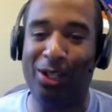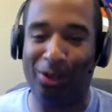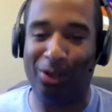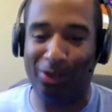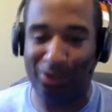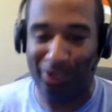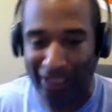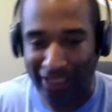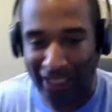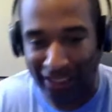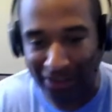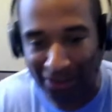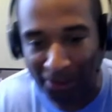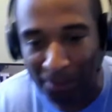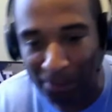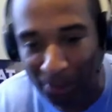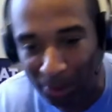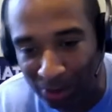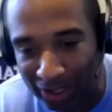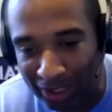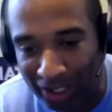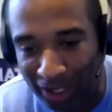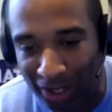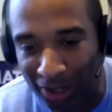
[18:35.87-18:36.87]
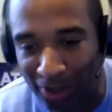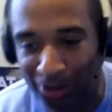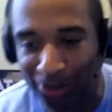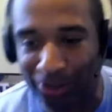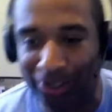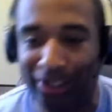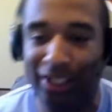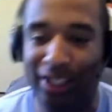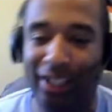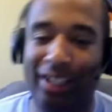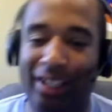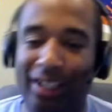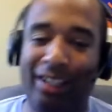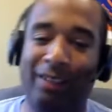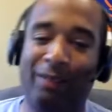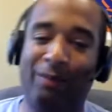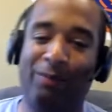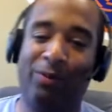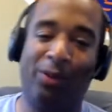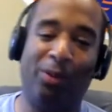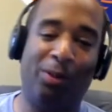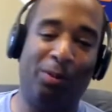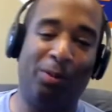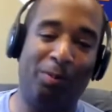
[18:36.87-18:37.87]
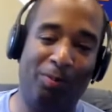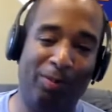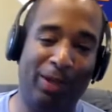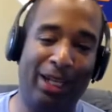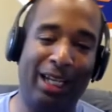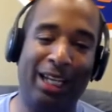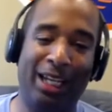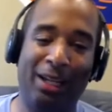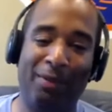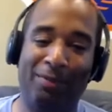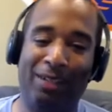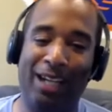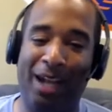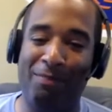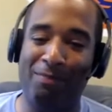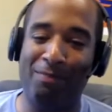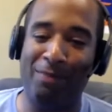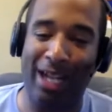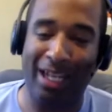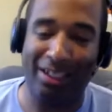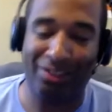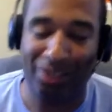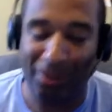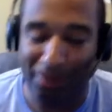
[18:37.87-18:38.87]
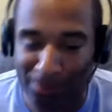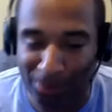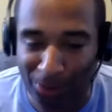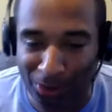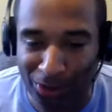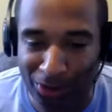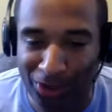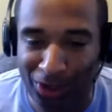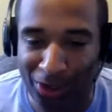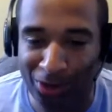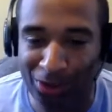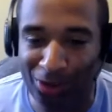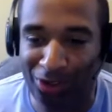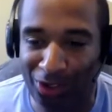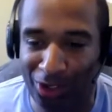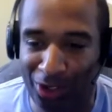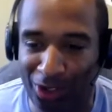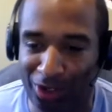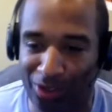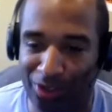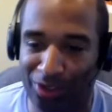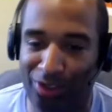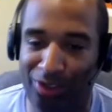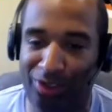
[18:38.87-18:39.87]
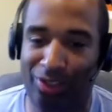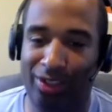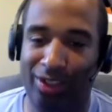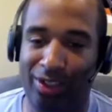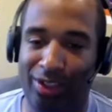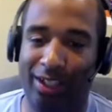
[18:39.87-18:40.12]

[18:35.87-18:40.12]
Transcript: He got the bootios. Me and him got matching bootio shirts.